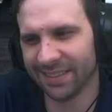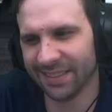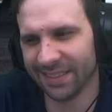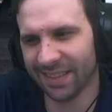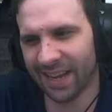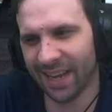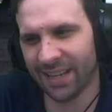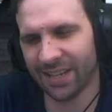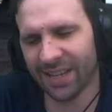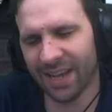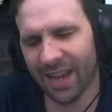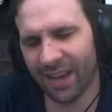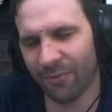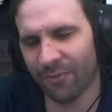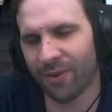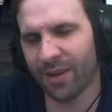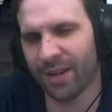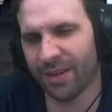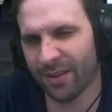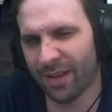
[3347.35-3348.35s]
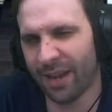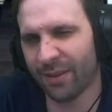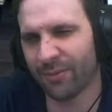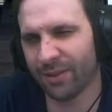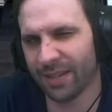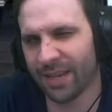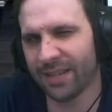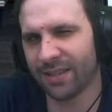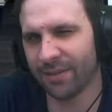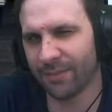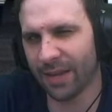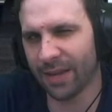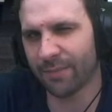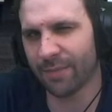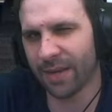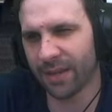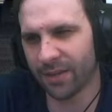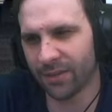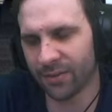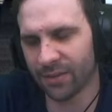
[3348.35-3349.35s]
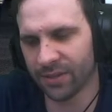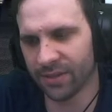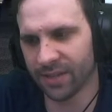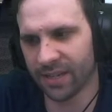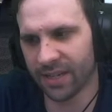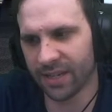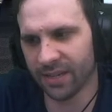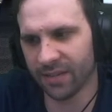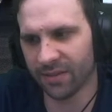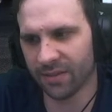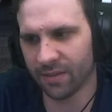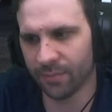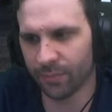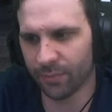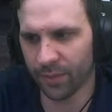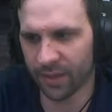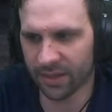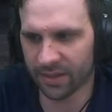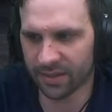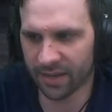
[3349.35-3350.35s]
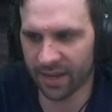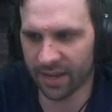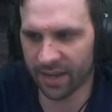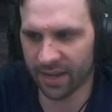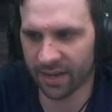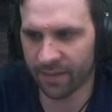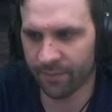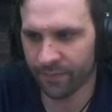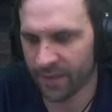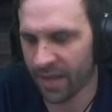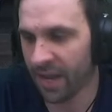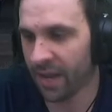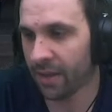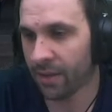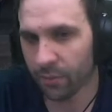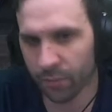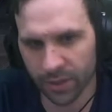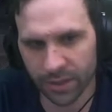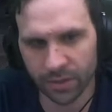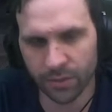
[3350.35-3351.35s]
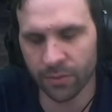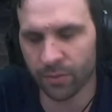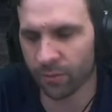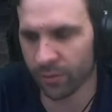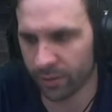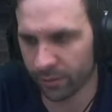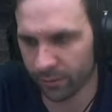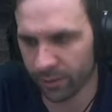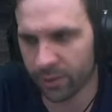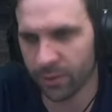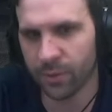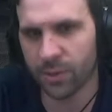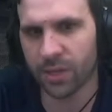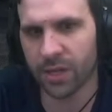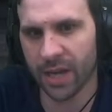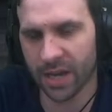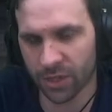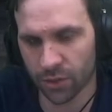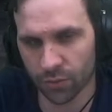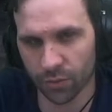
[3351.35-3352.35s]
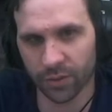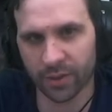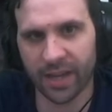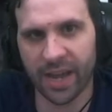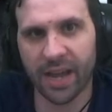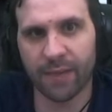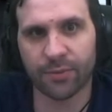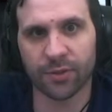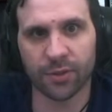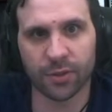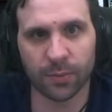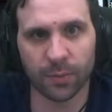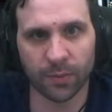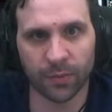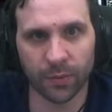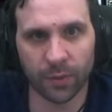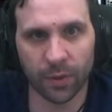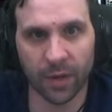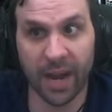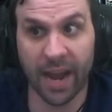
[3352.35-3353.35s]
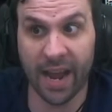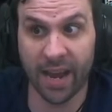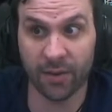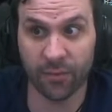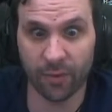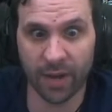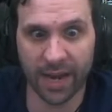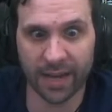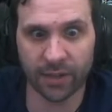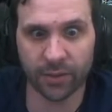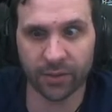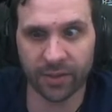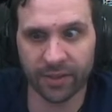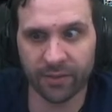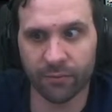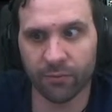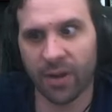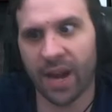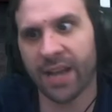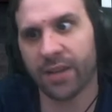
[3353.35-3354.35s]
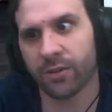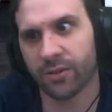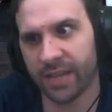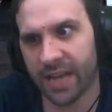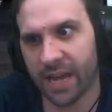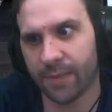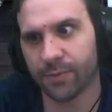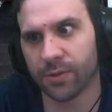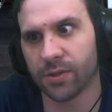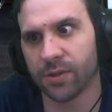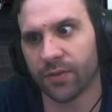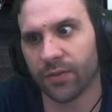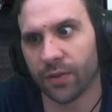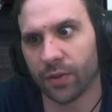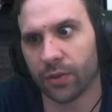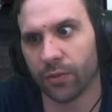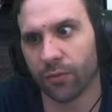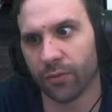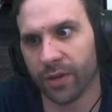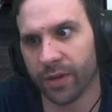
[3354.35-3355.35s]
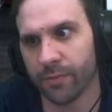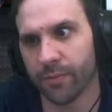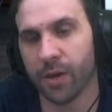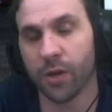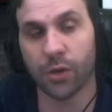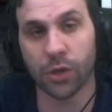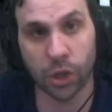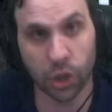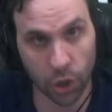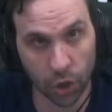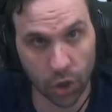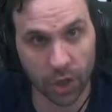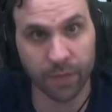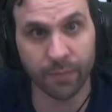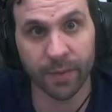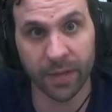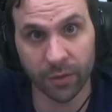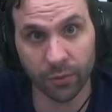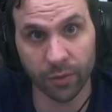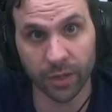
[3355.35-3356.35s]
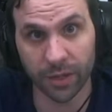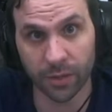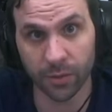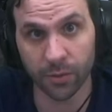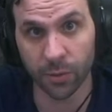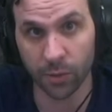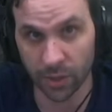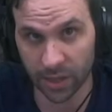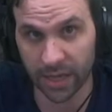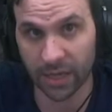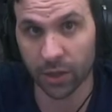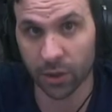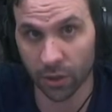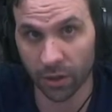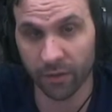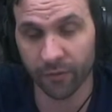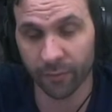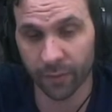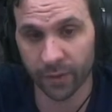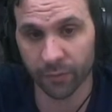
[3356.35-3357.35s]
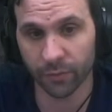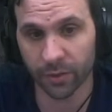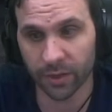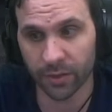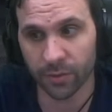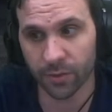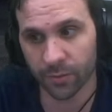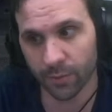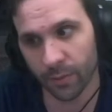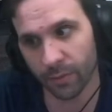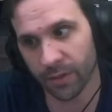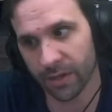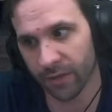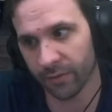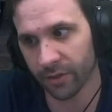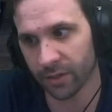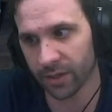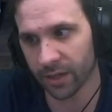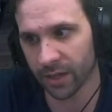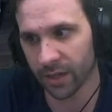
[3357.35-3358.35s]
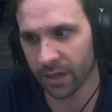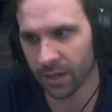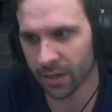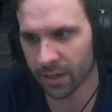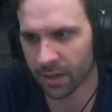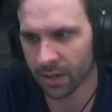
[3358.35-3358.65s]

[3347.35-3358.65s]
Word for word: I, I want to I would like to make my own designs, but uh, yeah, we we reused Kestrel capsules before and Rigel Rigel capsules for career mode could be reused. They could have been reused, but we never did it.